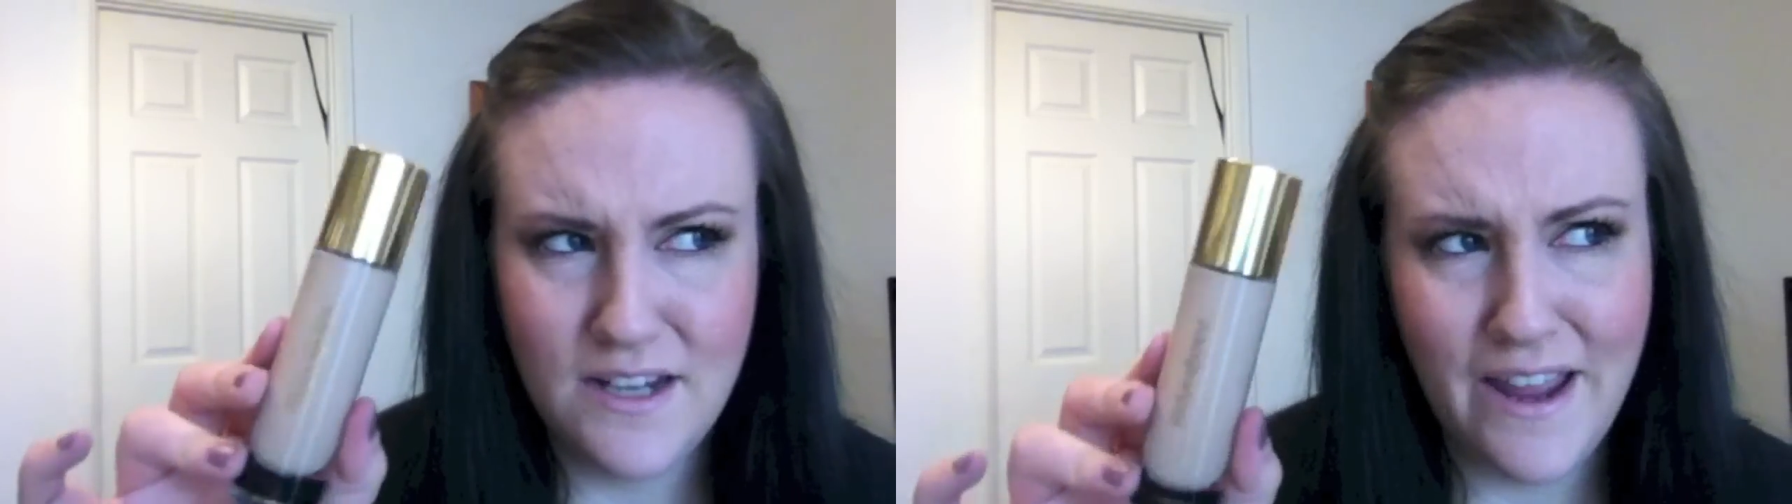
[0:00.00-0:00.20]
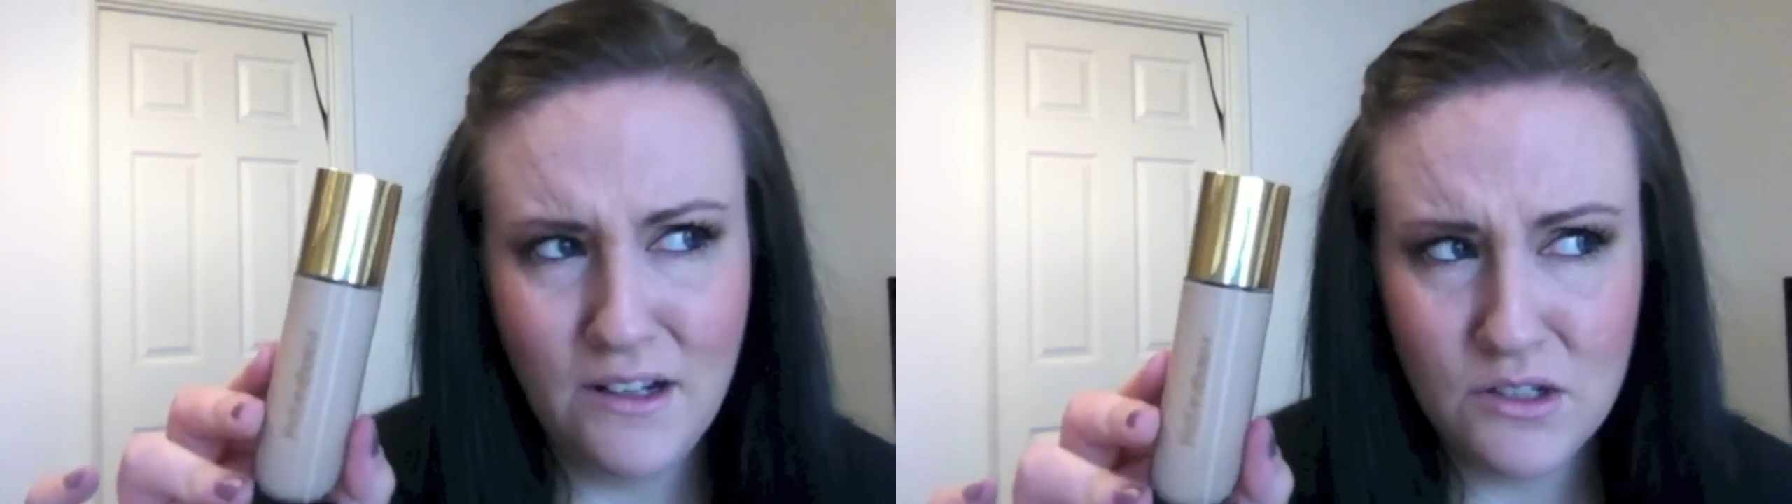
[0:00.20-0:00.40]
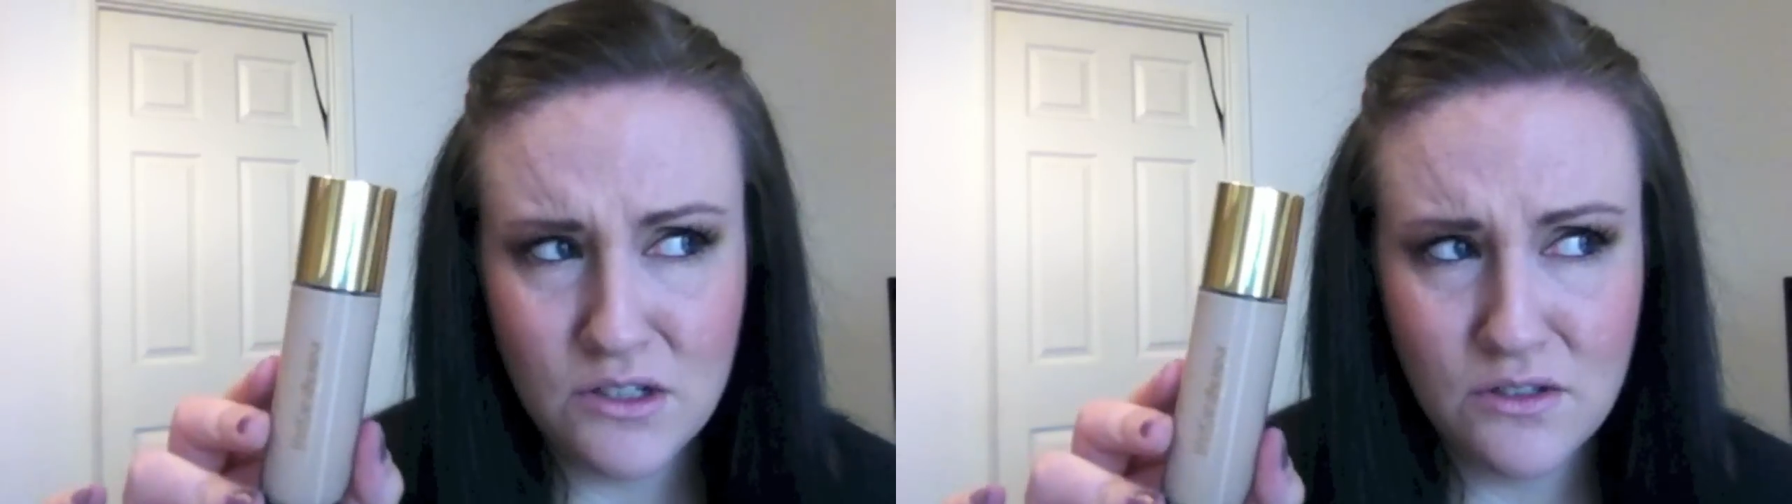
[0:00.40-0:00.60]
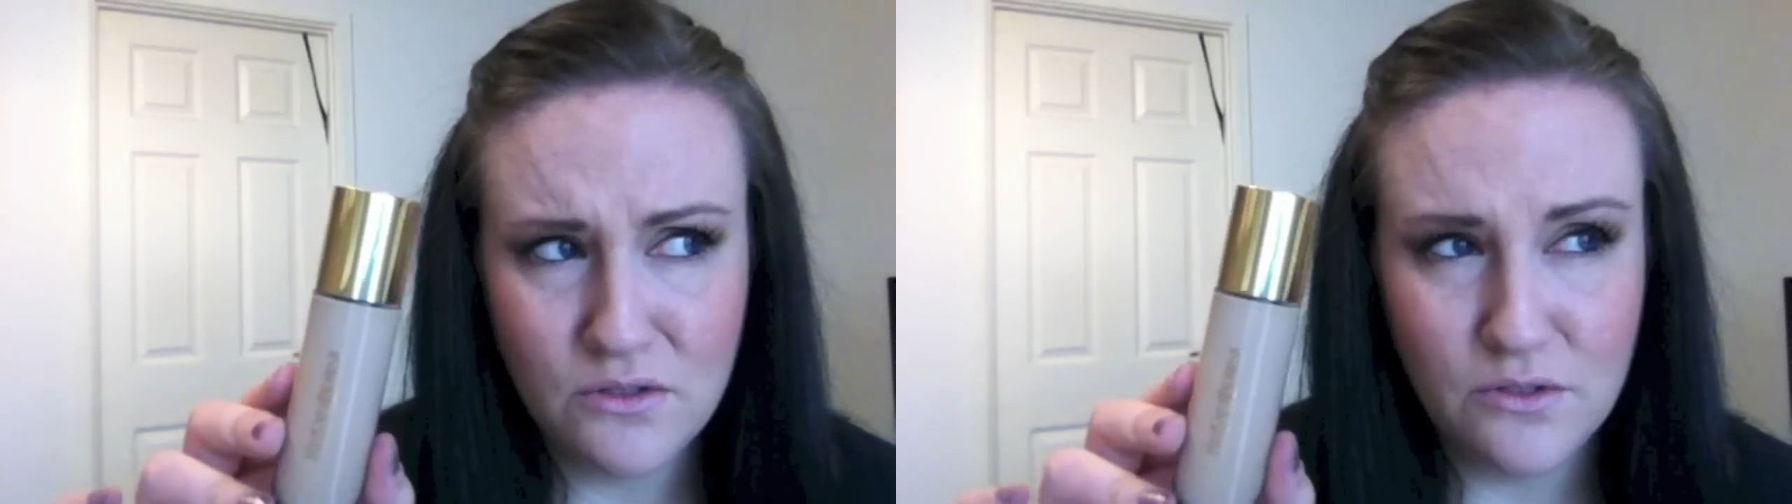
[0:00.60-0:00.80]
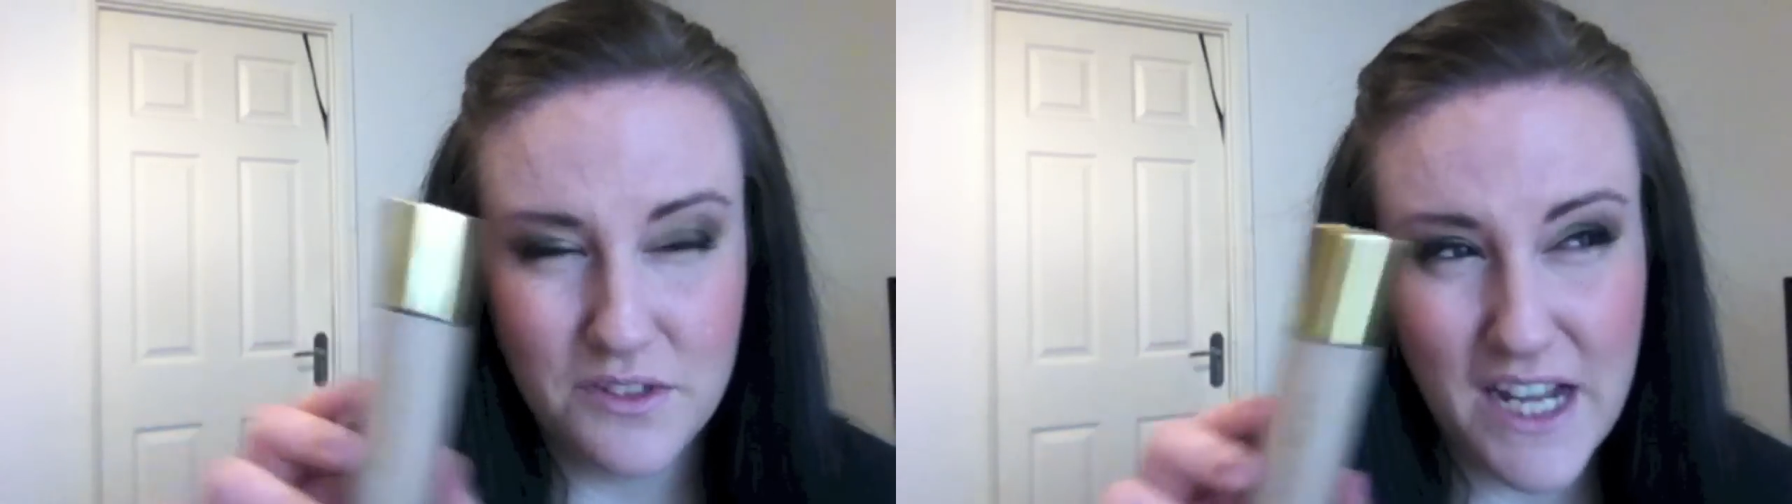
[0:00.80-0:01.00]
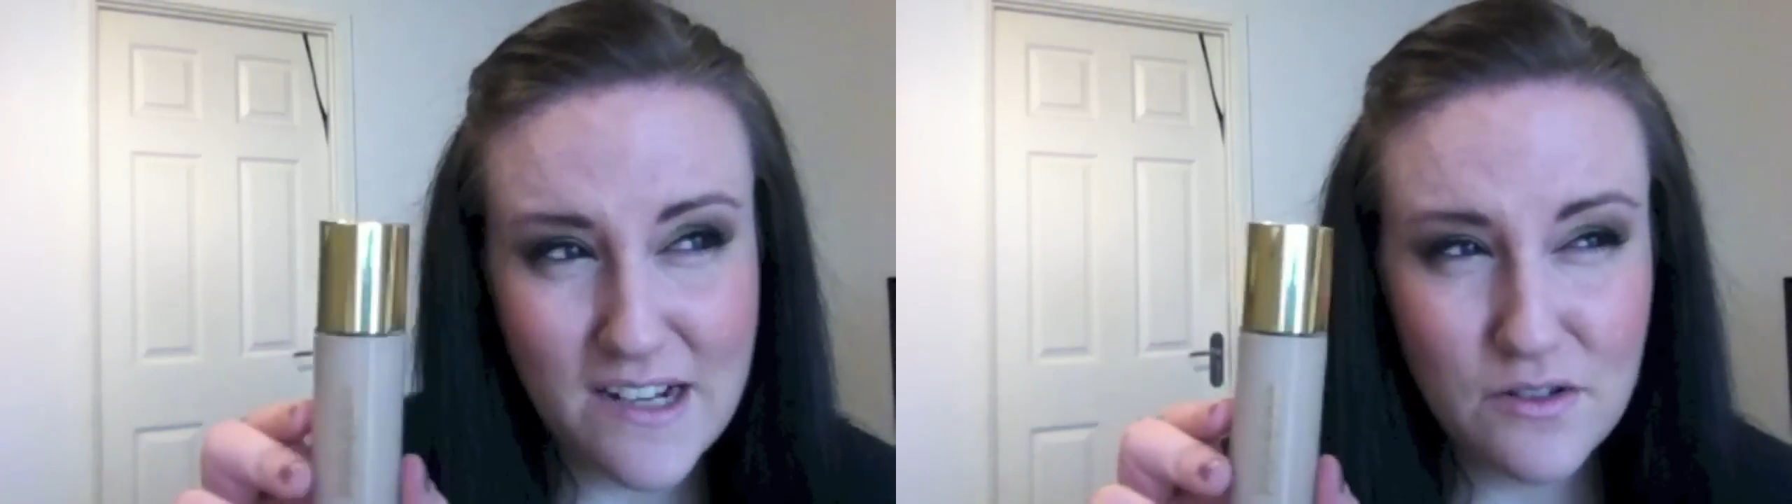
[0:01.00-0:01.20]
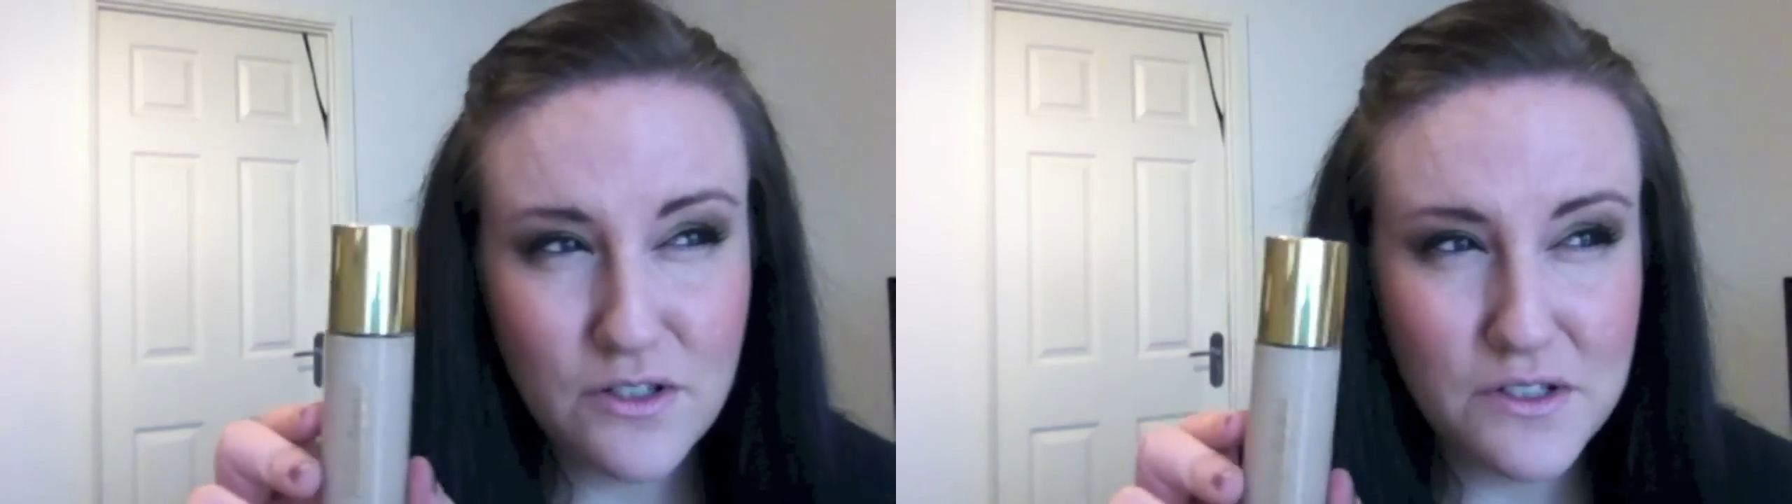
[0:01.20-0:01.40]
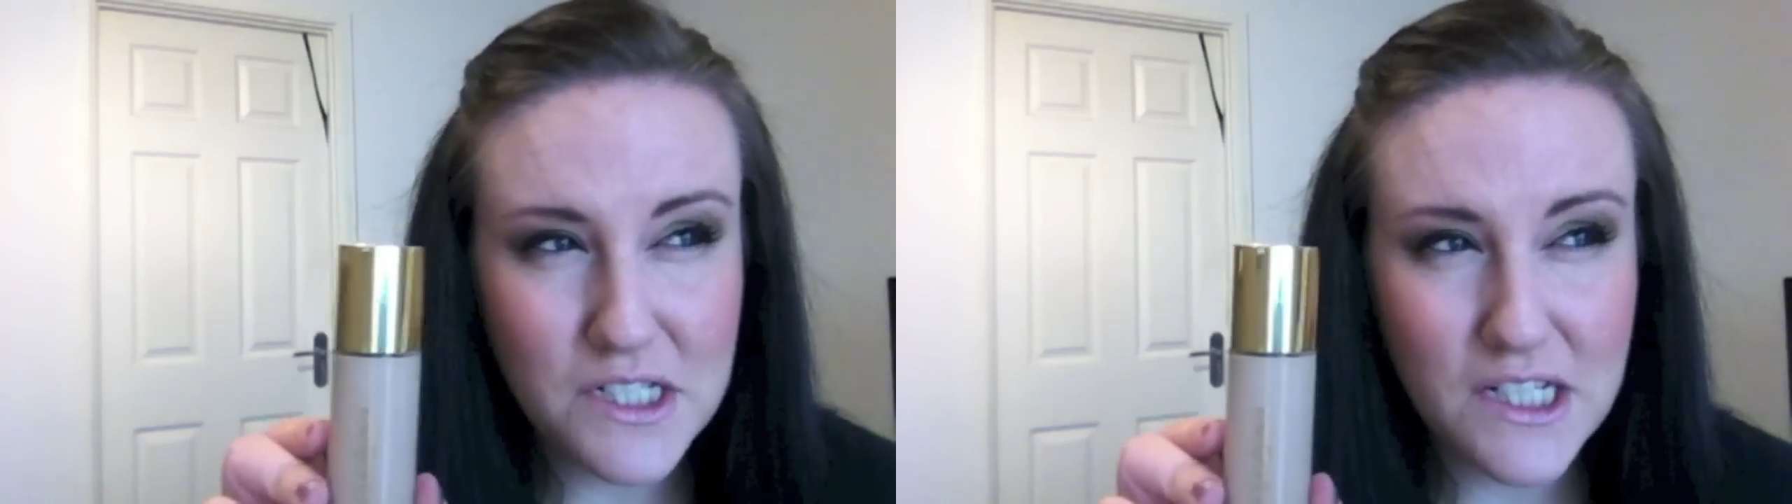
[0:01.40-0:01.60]
Taint. Or Taint
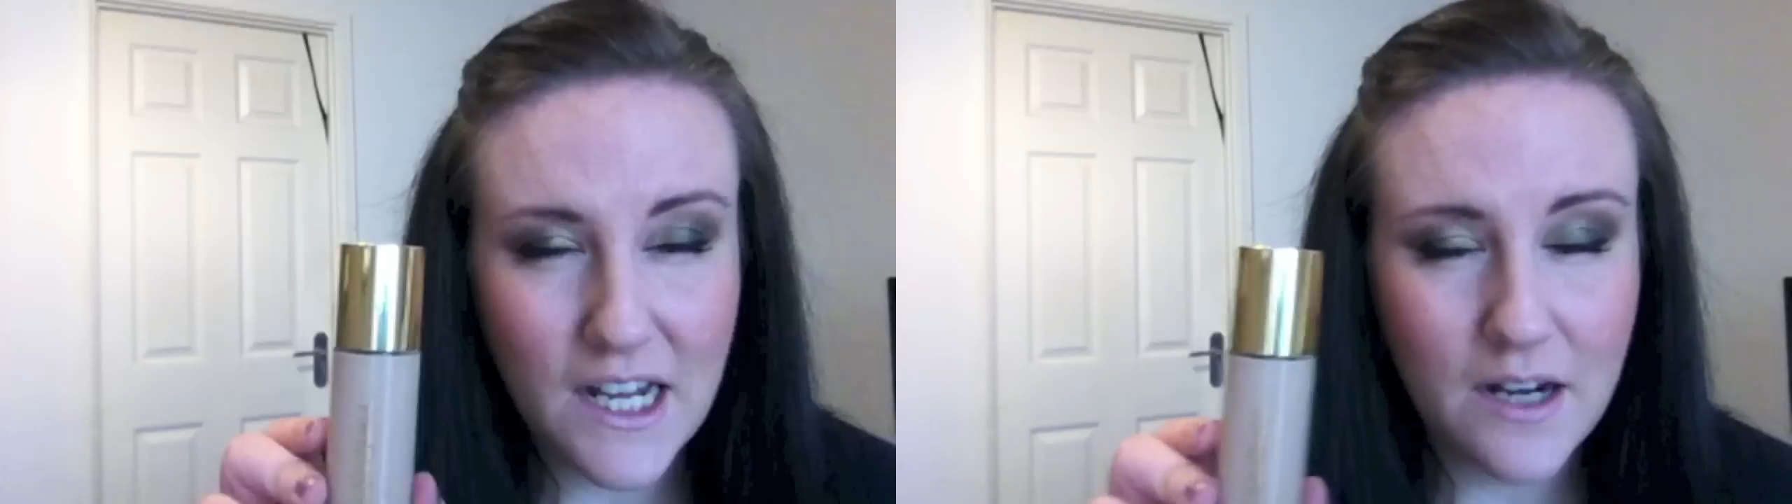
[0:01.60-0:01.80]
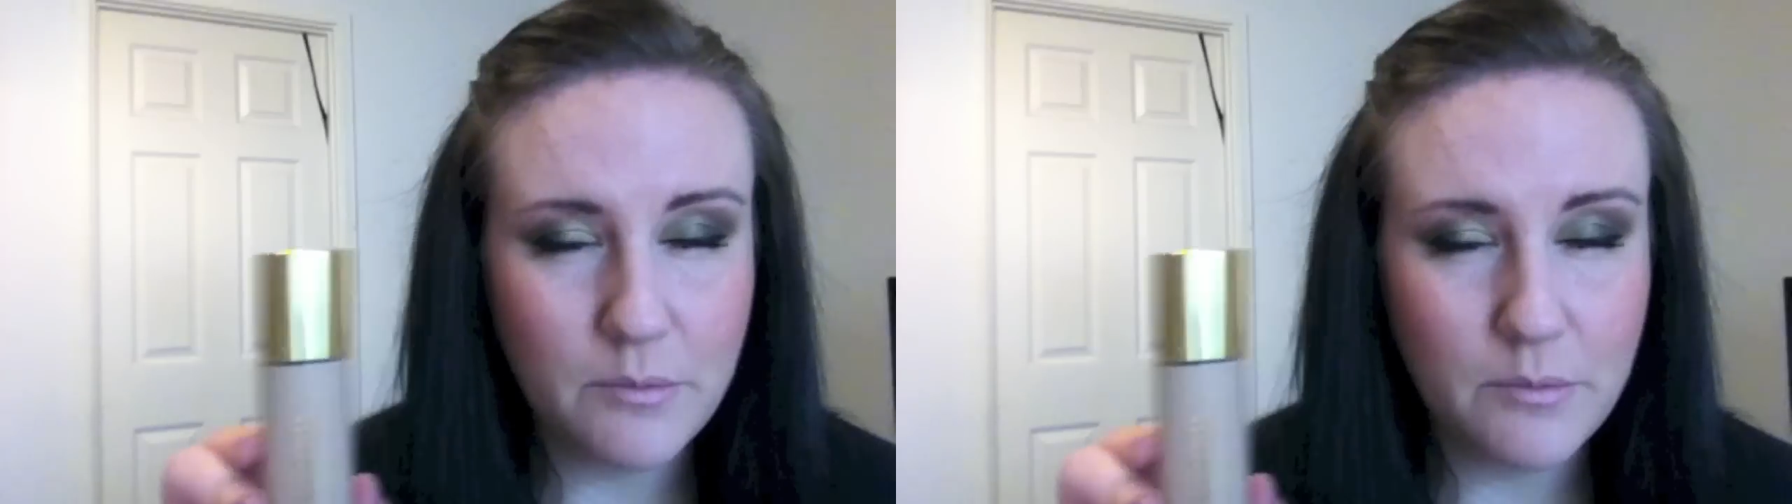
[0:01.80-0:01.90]
Touche Eclat,